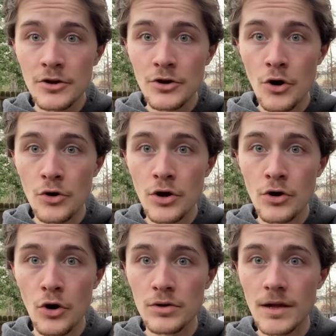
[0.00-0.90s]

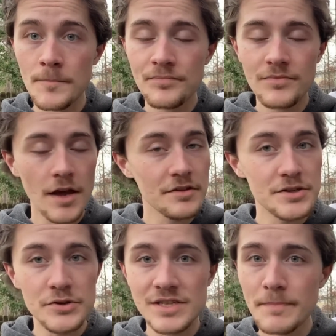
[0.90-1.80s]
Coca-Cola. Nothing
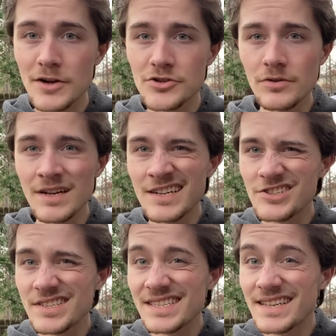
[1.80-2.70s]
too special,
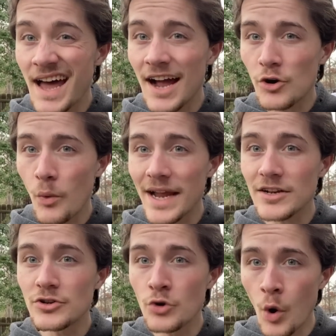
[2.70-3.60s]
just not quite
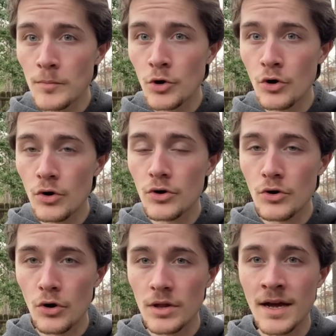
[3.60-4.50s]
normal
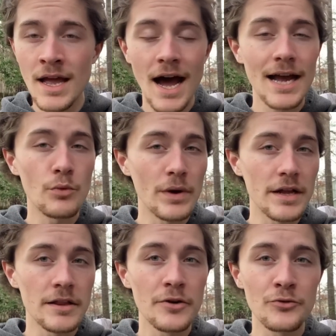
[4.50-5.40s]
Coca-Cola, I
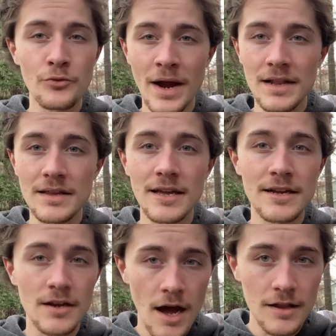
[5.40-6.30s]
will readily
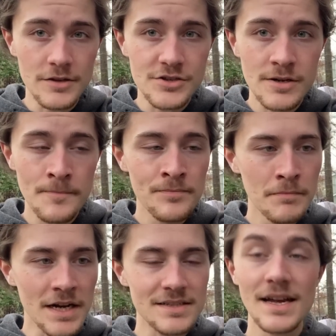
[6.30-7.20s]
acknowledge.
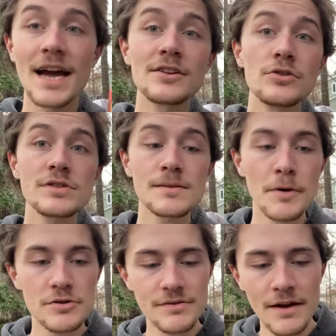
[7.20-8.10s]
But I do
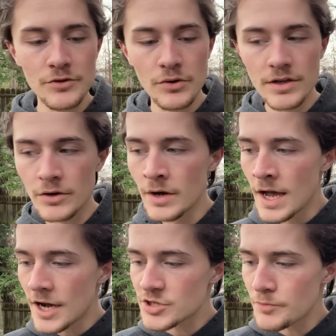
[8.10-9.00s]
suppose, without further ado,
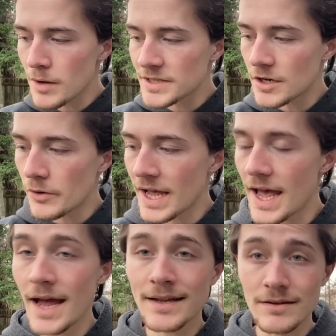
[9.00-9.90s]
I should probably go
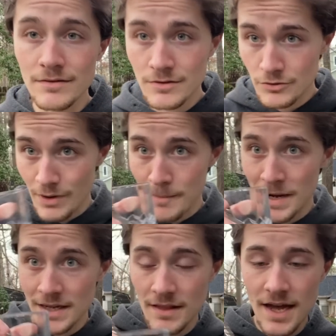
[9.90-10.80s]
ahead and grab
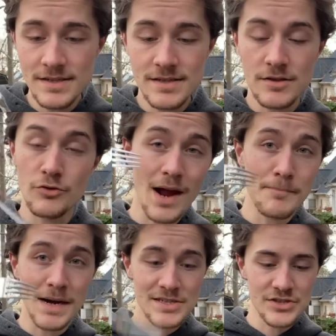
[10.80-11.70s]
my glass, grab
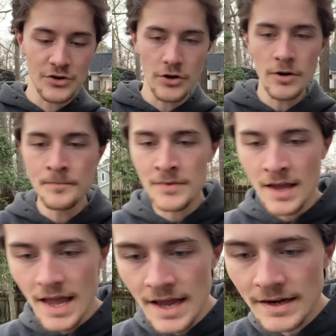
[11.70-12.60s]
my stirrer,
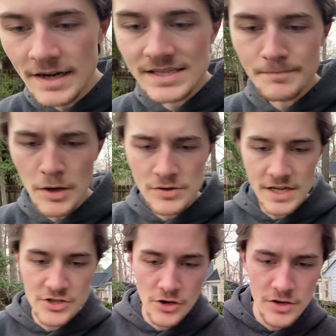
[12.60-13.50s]
and I suppose I
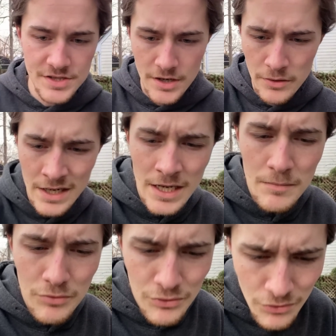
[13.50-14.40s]
should also
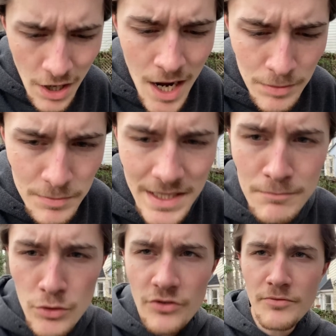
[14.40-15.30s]
probably
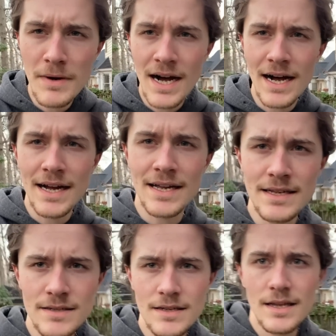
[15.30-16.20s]
move
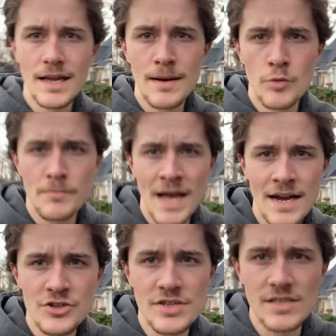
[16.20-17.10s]
my camera
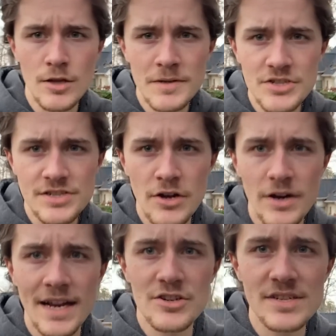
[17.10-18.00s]
back just a little bit, just so y'all
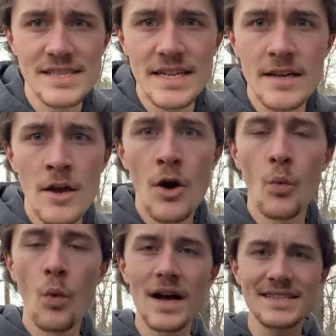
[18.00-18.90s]
can actually see
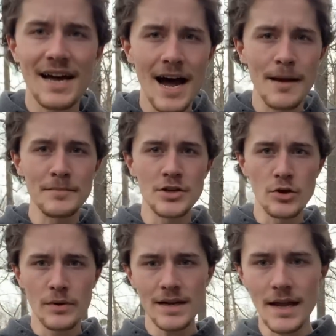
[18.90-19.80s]
what I'm
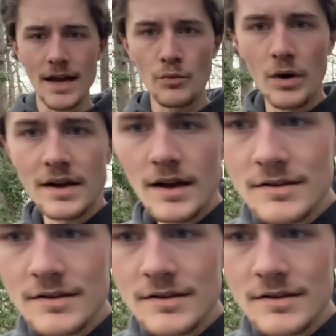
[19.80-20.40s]
doing and whatnot.